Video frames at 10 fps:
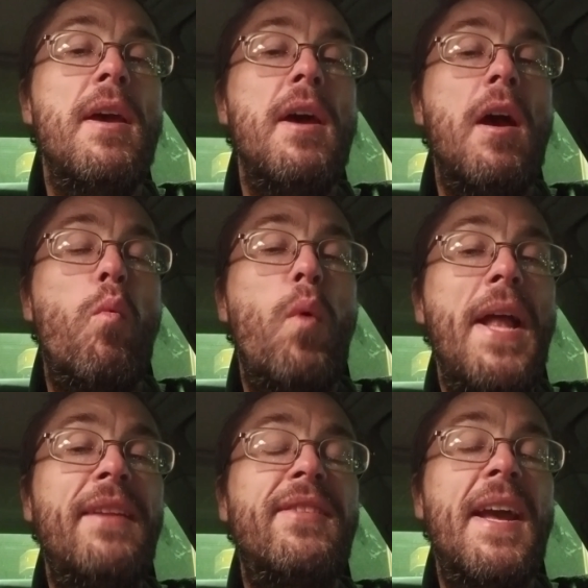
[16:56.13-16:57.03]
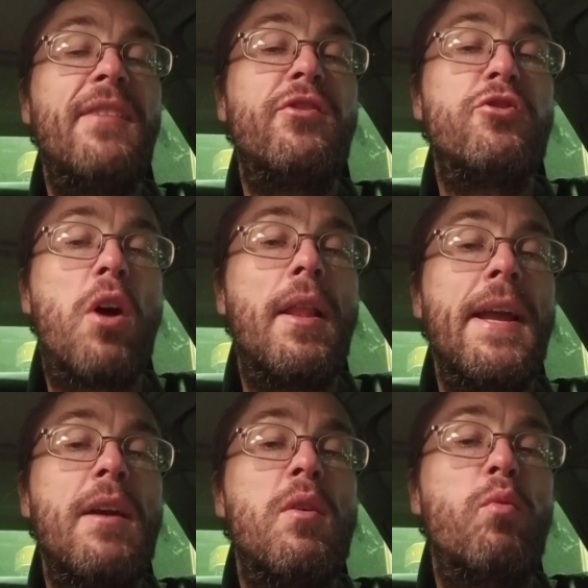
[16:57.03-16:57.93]
Wednesday's
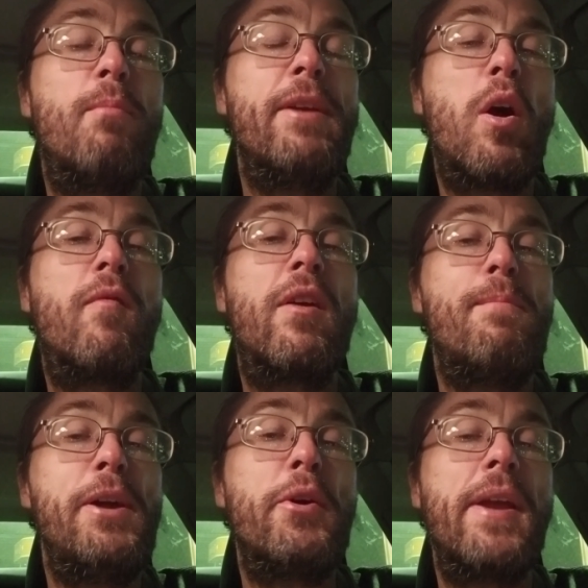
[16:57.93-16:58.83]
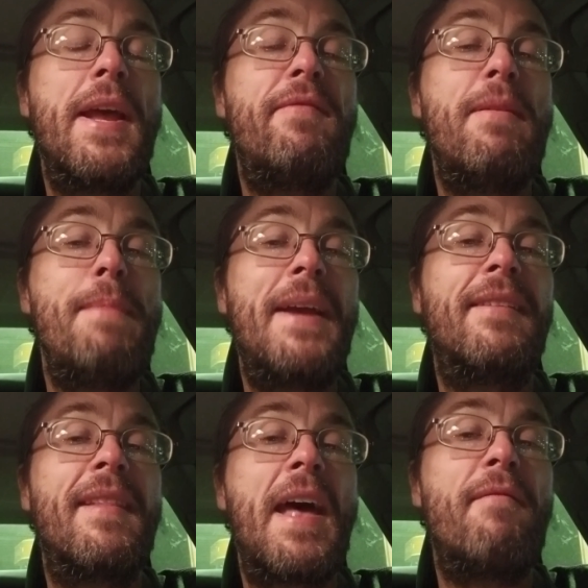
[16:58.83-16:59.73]
drawing will be over $1 billion if it makes
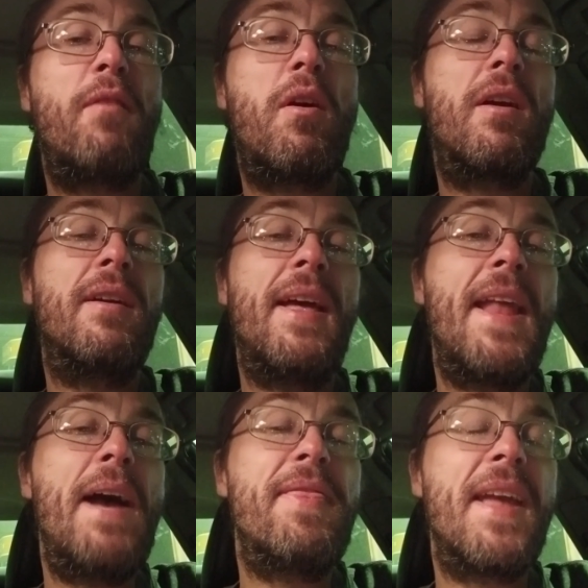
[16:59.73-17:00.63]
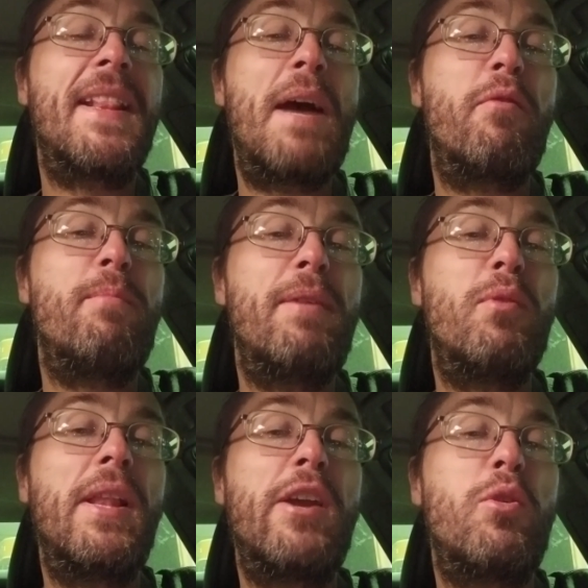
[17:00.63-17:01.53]
it that far. And I think that would be
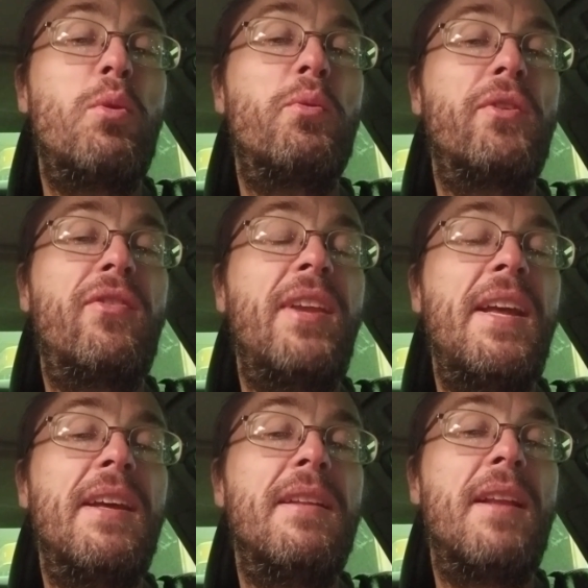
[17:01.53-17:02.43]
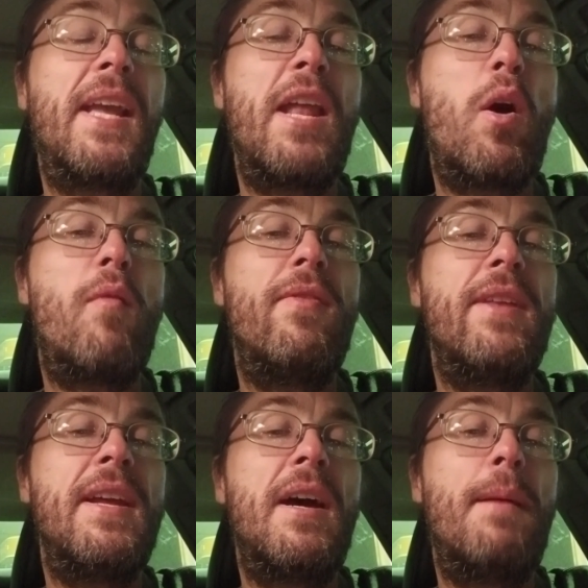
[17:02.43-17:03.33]
really cool to see it get over
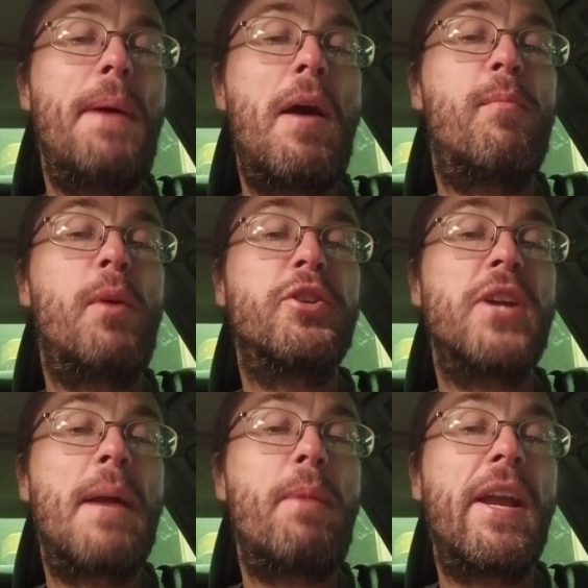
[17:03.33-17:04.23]
the Powerball jackpot get